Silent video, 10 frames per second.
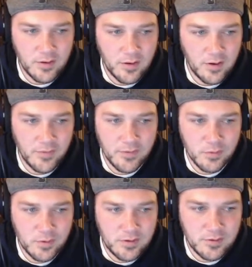on the
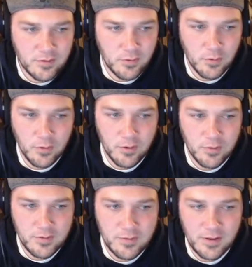Switch, or
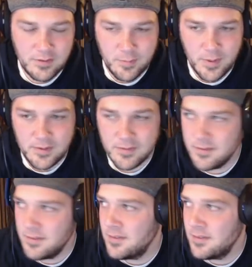Dead Space.